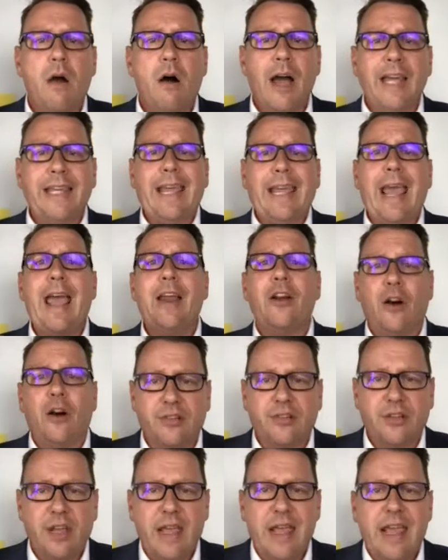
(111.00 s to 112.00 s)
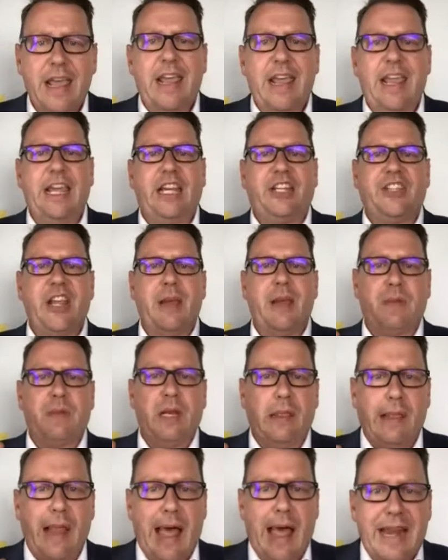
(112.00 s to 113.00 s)
I cannot accept
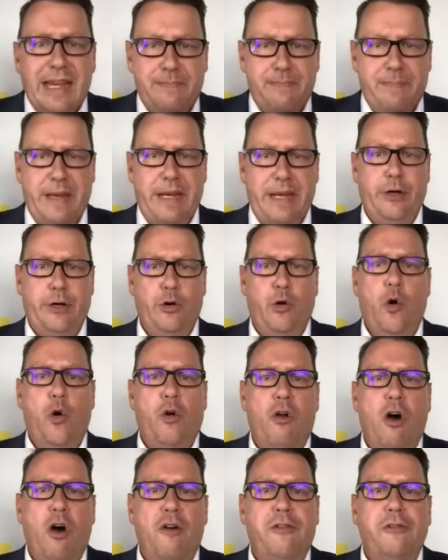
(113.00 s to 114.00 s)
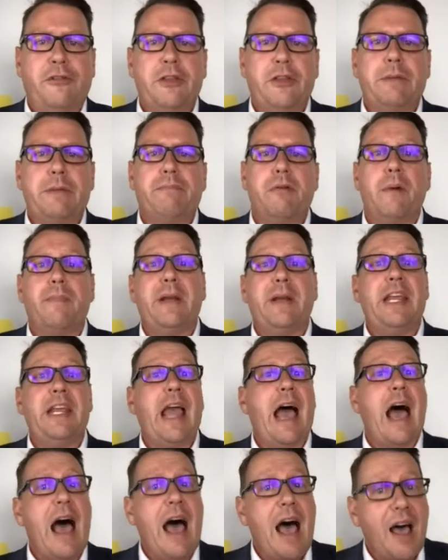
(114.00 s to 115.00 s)
a late bid or offer for the
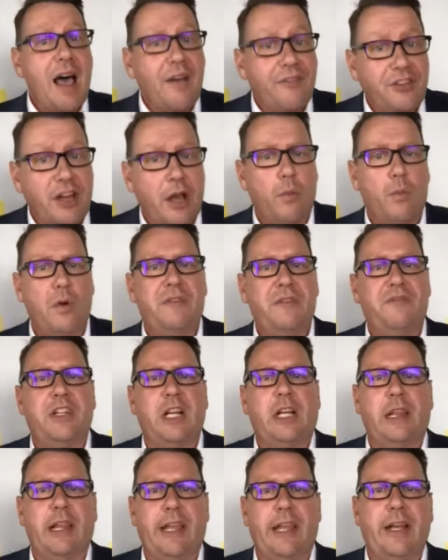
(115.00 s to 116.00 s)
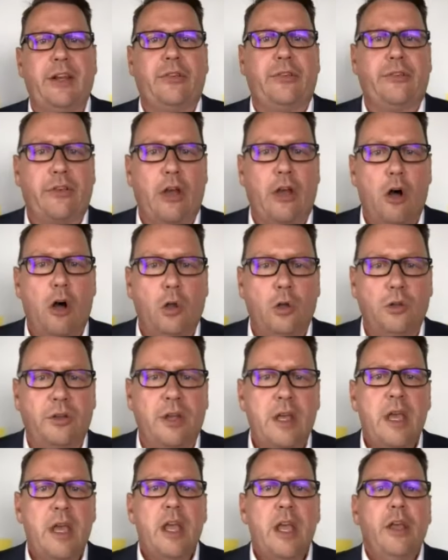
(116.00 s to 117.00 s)
property after we've declared it
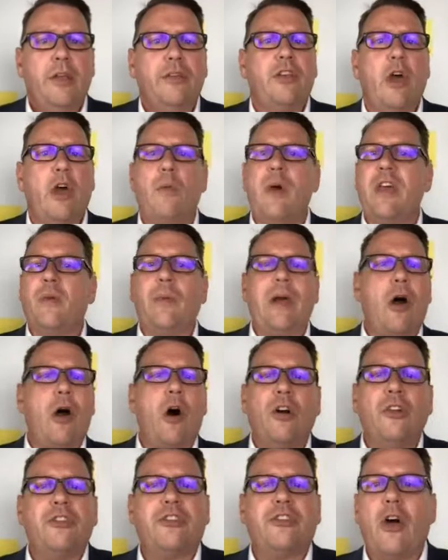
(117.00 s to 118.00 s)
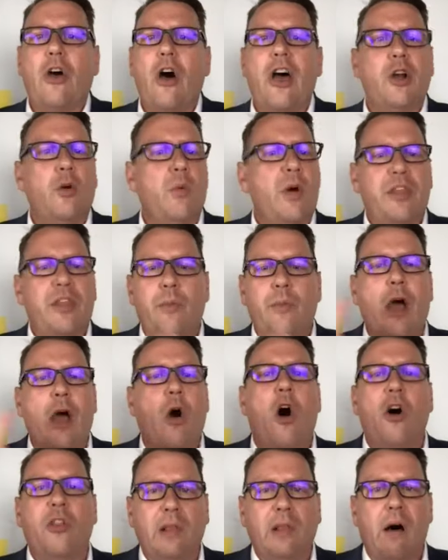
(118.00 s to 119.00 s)
sold. So whether we're on site or whether we're
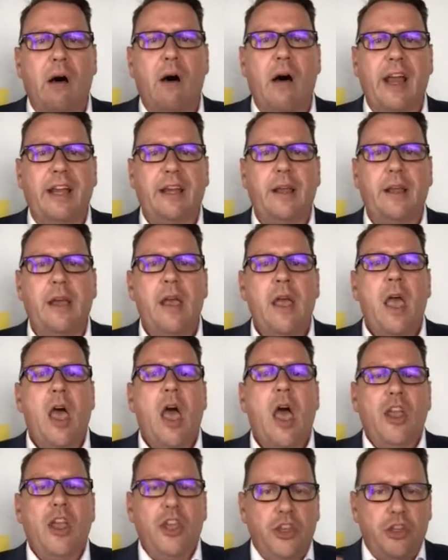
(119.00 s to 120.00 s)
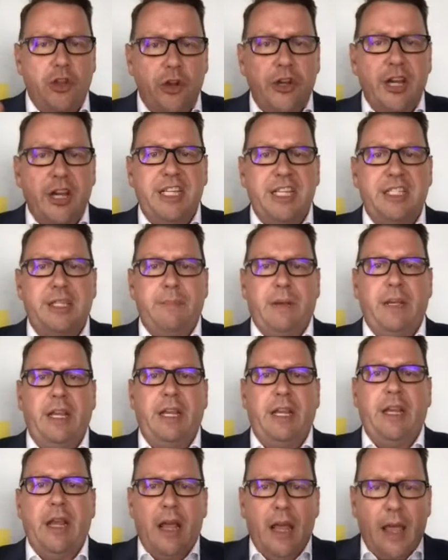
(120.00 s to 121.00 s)
online, you need to
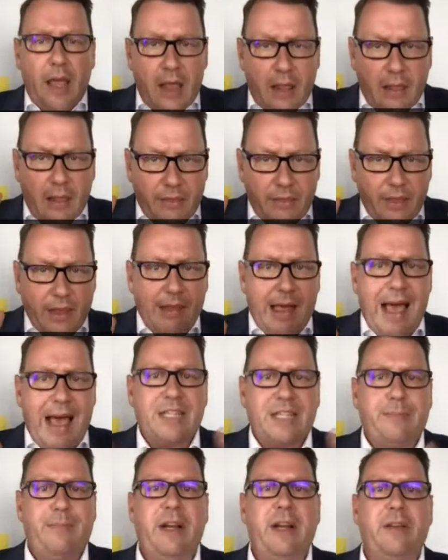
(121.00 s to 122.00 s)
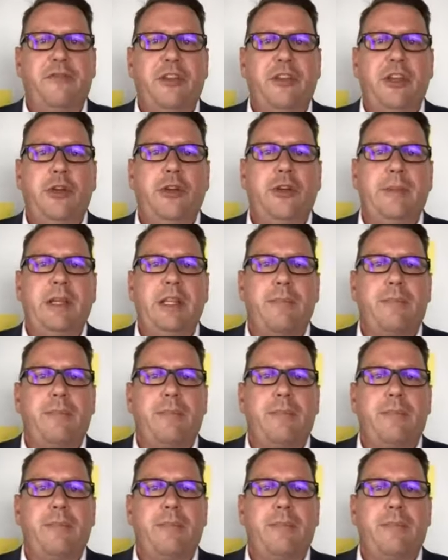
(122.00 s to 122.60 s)
be the last bidder for you to be